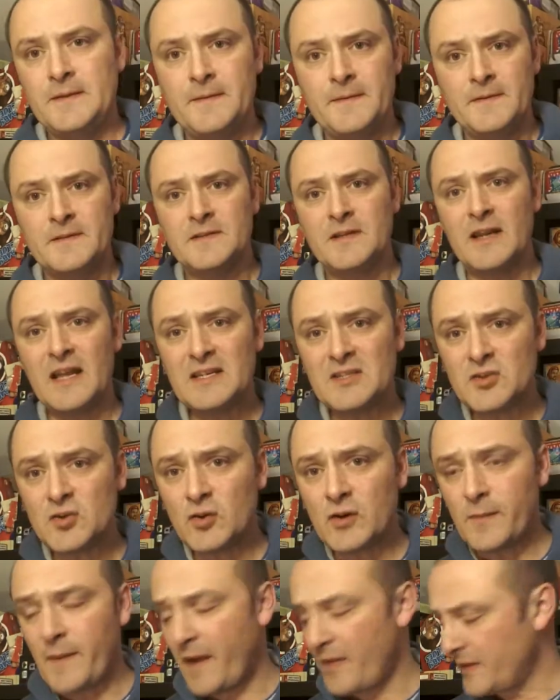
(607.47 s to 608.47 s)
So let's
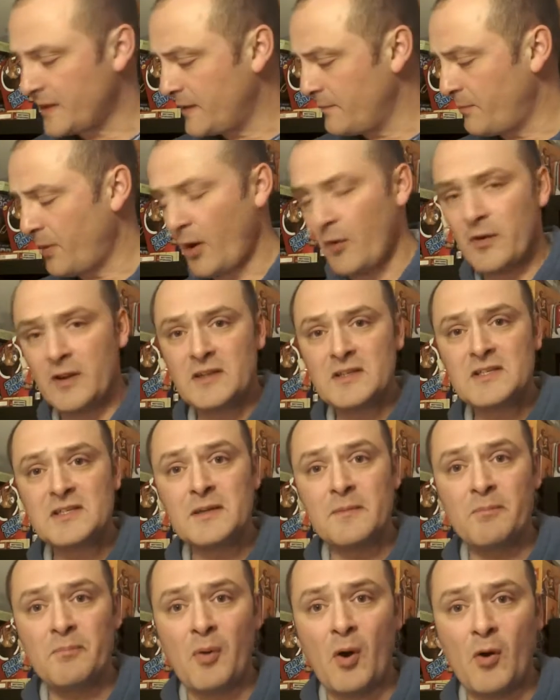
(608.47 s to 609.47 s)
talk about the components. The
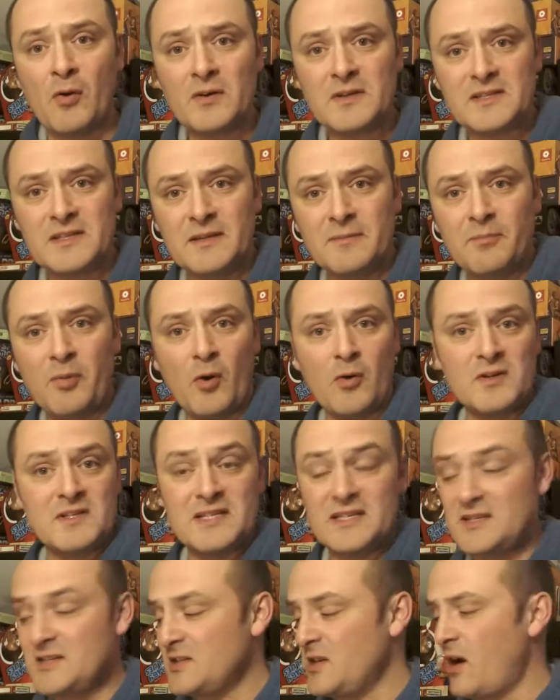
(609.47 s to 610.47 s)
box and the box
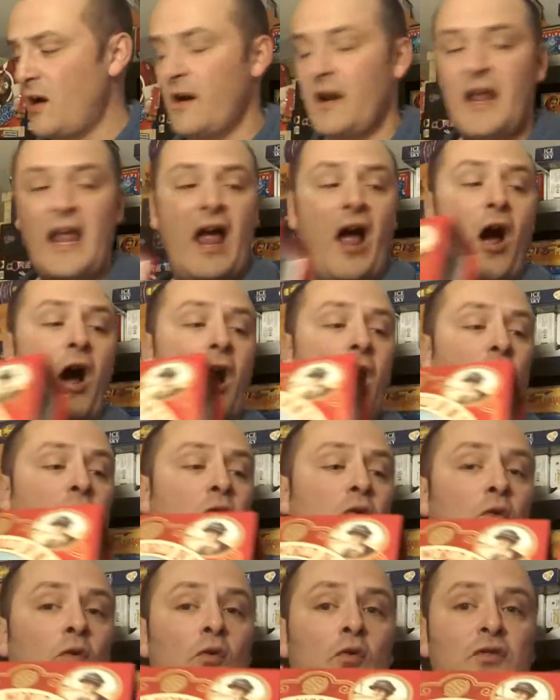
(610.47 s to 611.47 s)
insert are
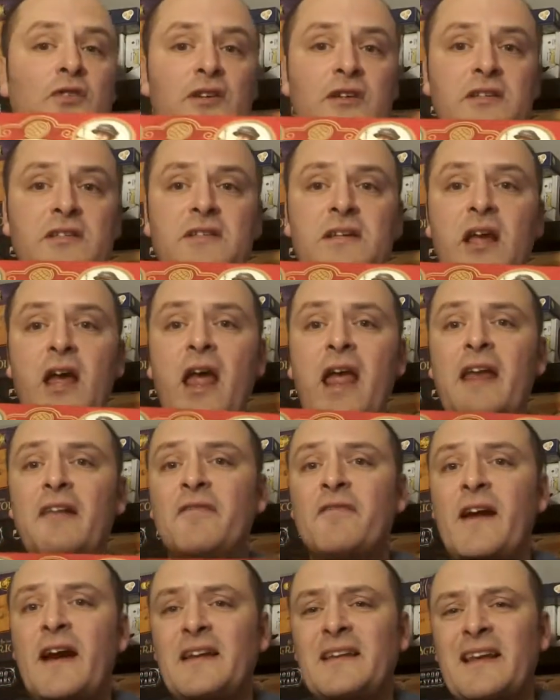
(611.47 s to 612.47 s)
gorgeous. In
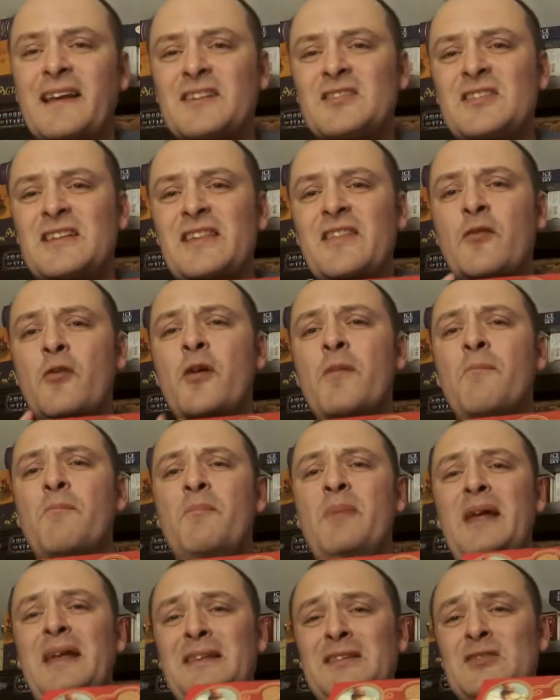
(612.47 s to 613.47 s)
fact, actually, they're a
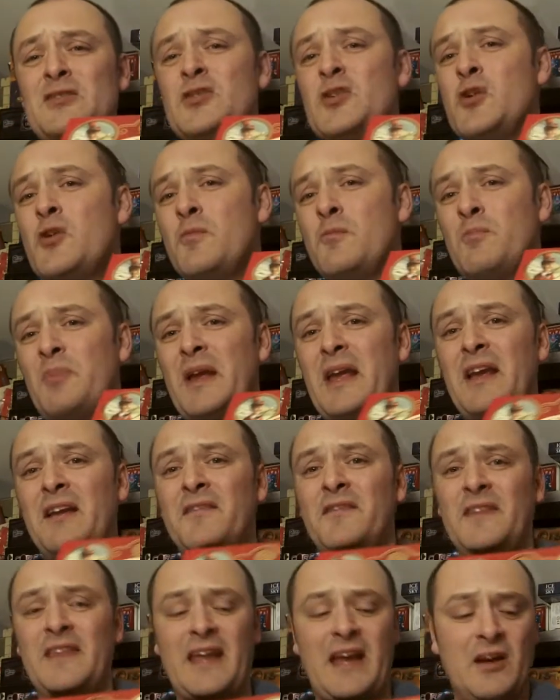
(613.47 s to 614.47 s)
bit too big
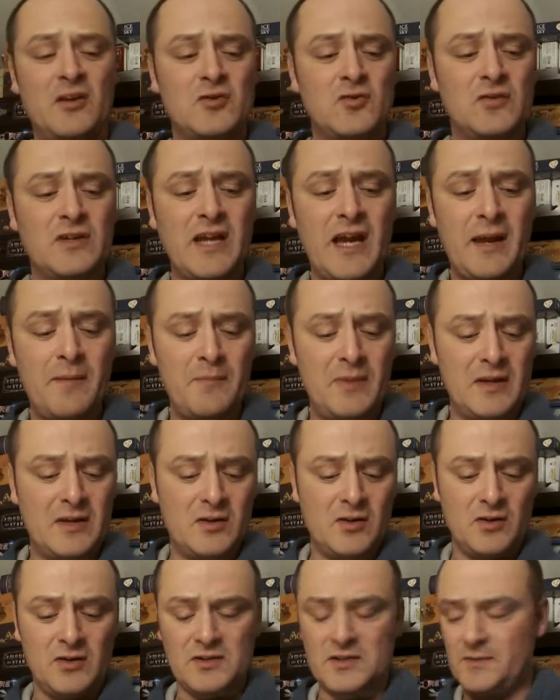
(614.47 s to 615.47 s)
for the actual game
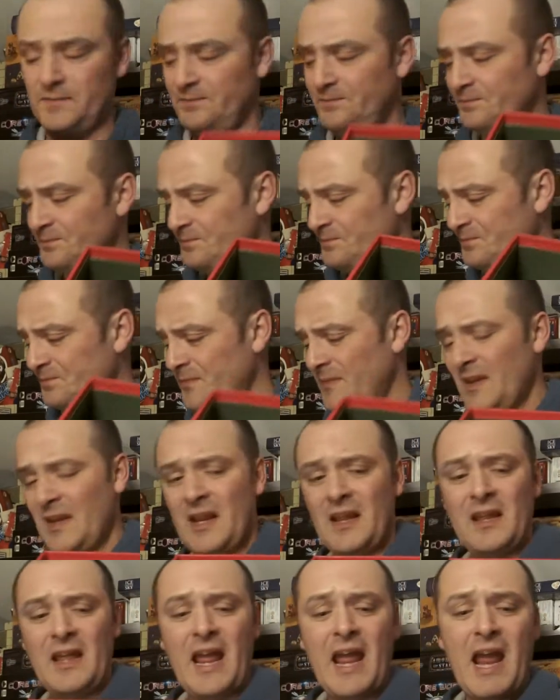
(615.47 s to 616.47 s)
because
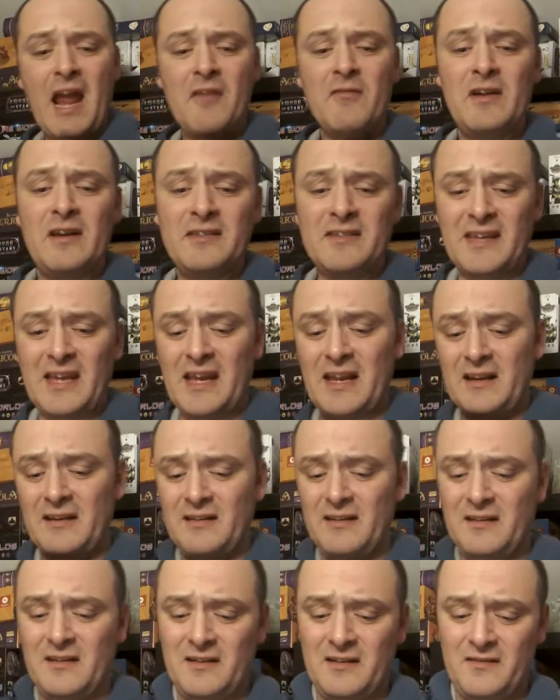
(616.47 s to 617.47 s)
everything
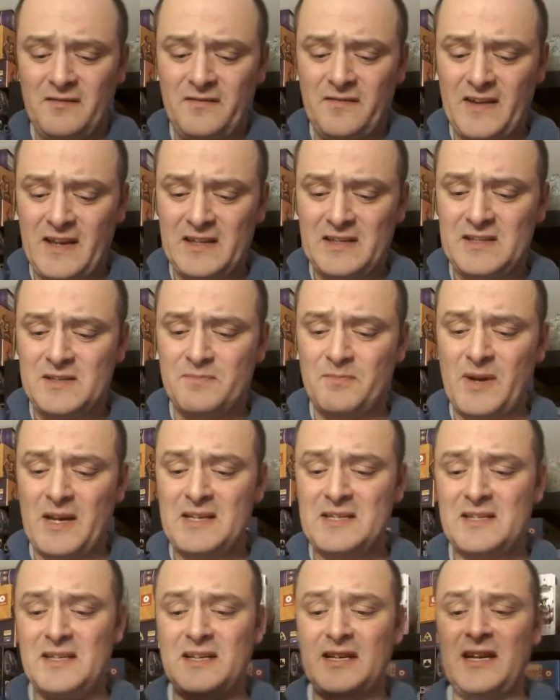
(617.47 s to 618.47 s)
fits
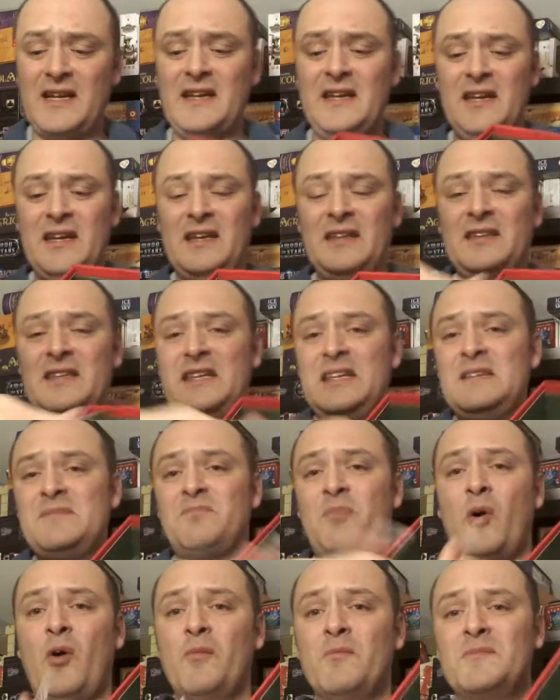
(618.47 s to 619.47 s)
basically in these
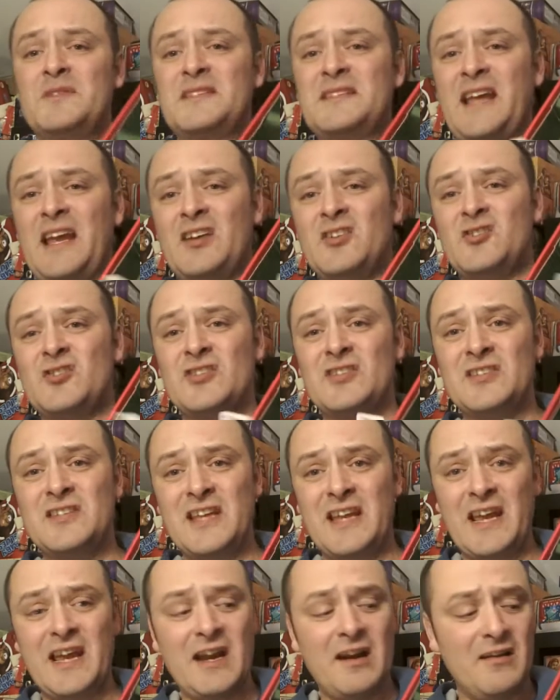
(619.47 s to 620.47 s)
bottom sections
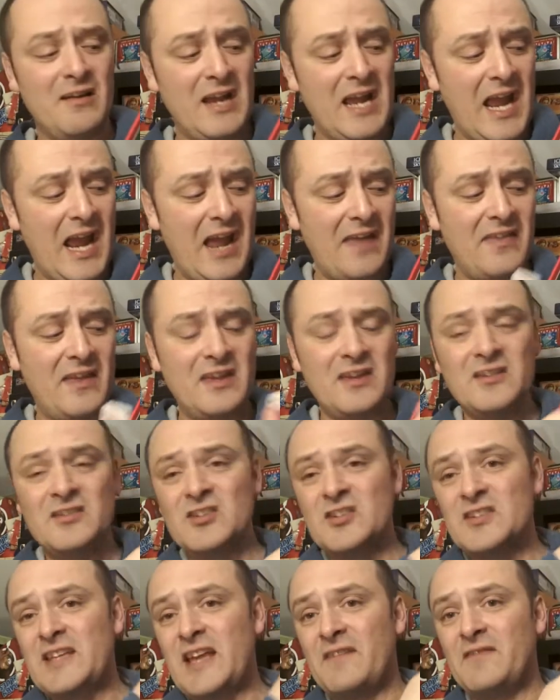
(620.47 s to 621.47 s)
here and then you
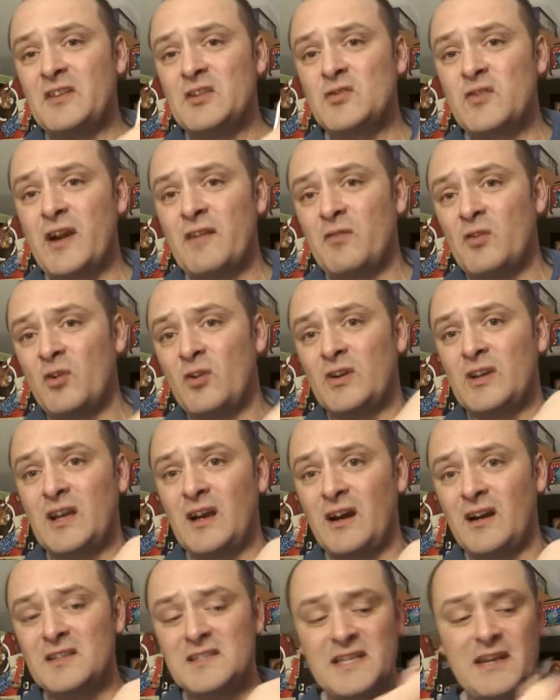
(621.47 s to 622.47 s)
just have the travel log
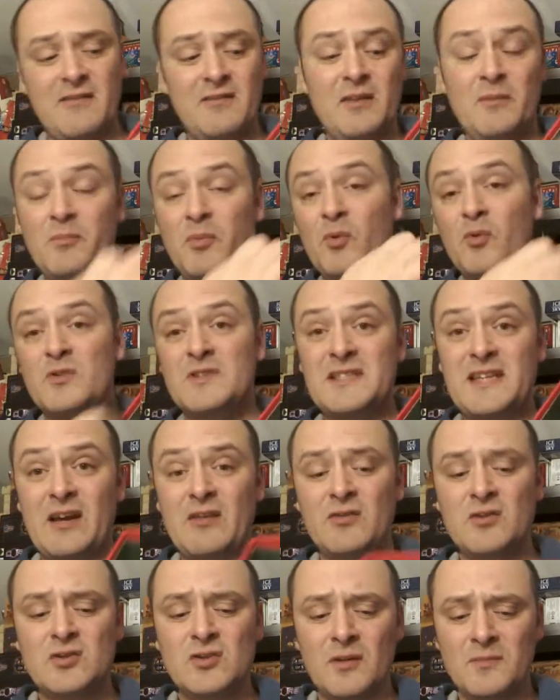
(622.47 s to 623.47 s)
cards there and the board sat on
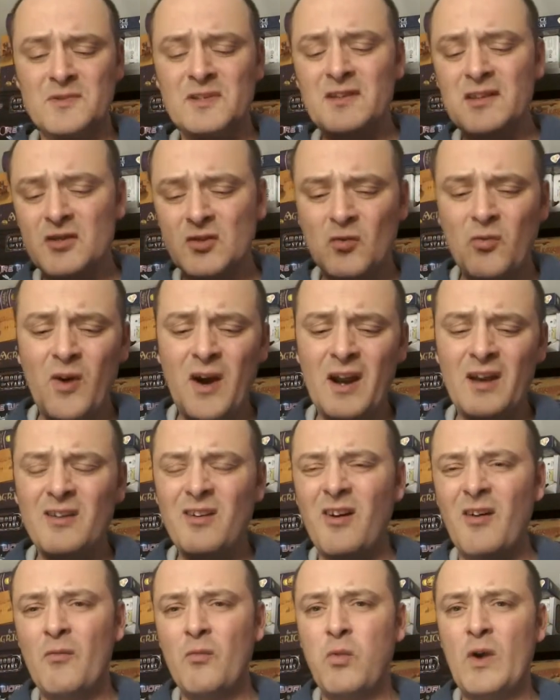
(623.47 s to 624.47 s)
the top so there's quite a
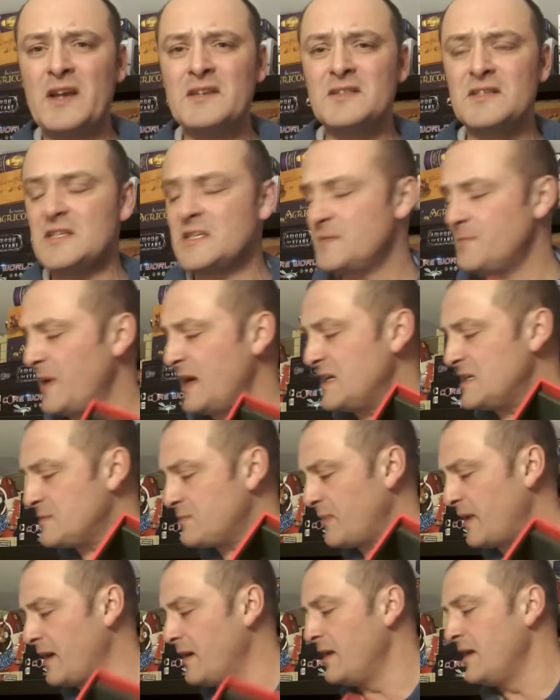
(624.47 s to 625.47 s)
lot of waste of space
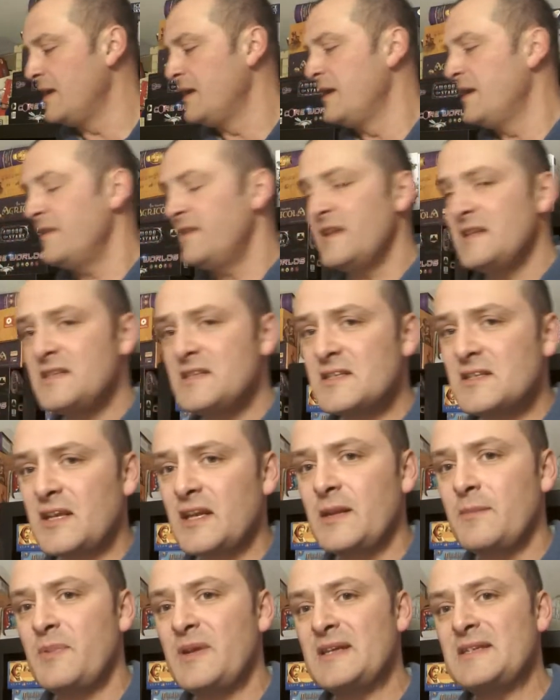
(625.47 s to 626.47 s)
but this is going
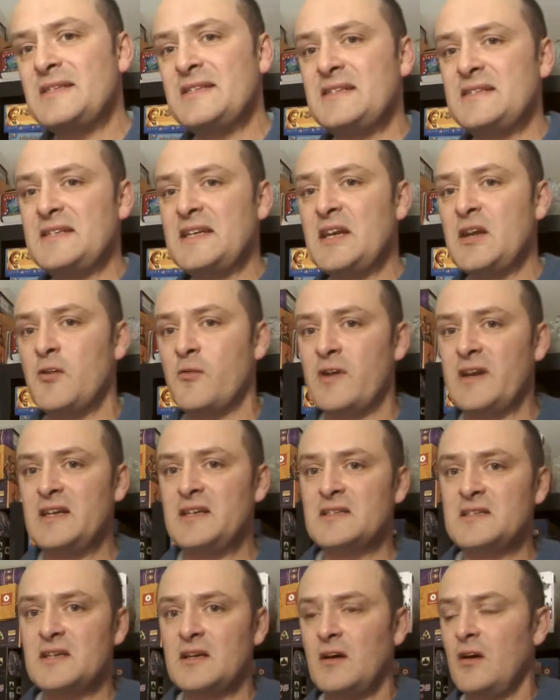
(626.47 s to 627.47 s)
to be a
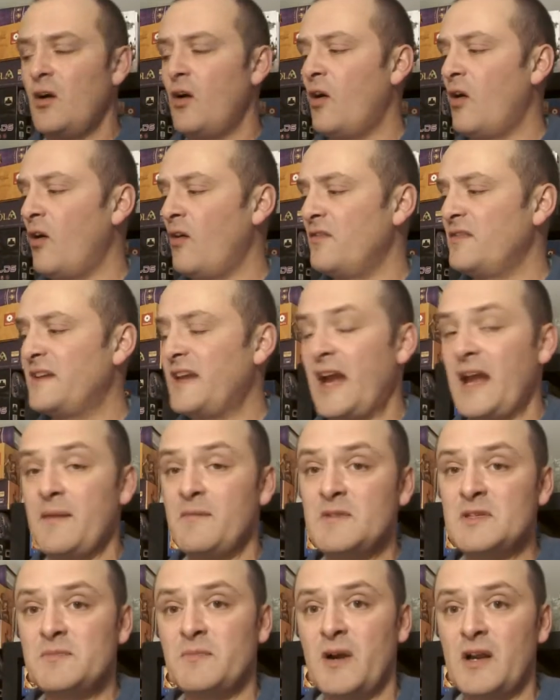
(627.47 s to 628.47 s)
series of
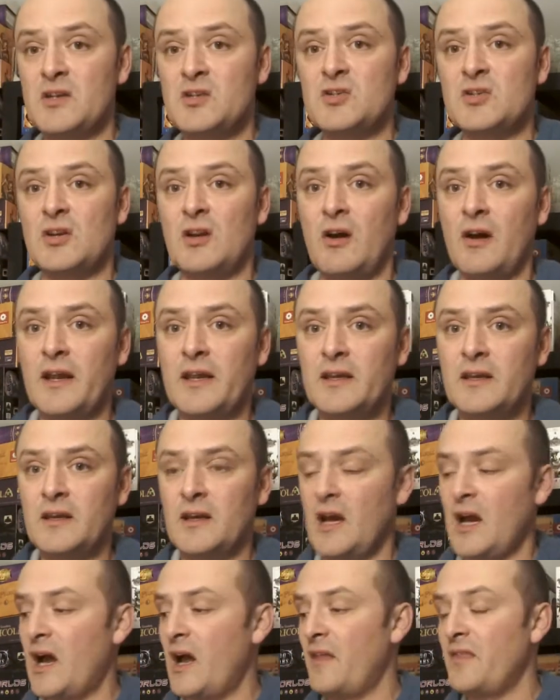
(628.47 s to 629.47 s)
games much like
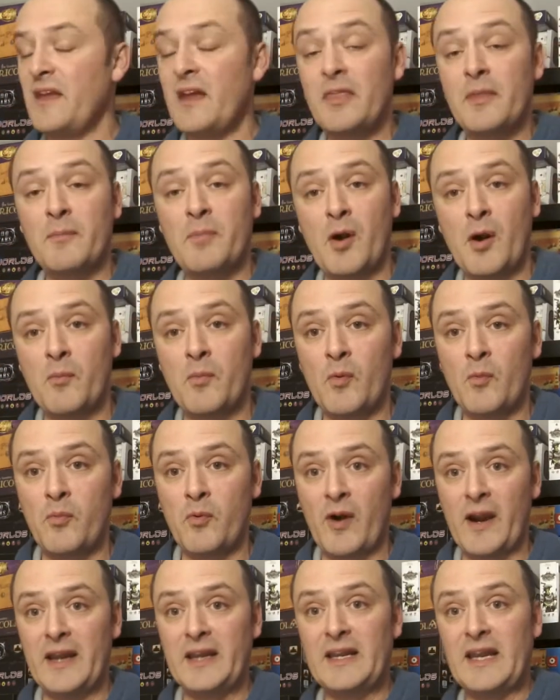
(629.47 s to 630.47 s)
uh, the other purple
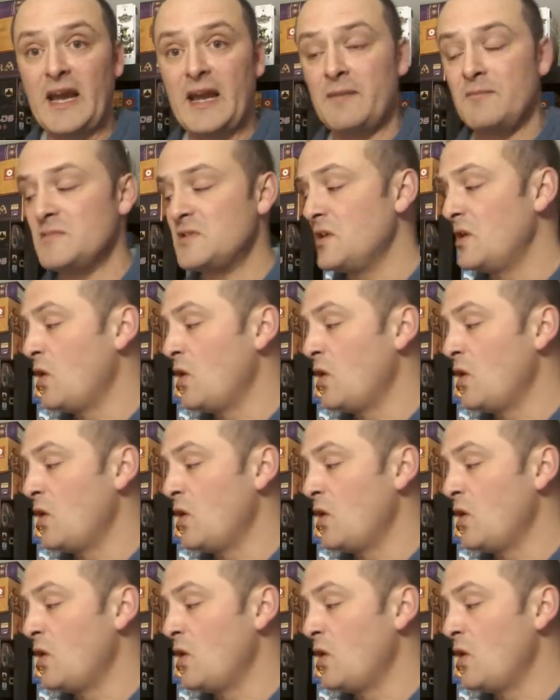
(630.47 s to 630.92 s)
brain games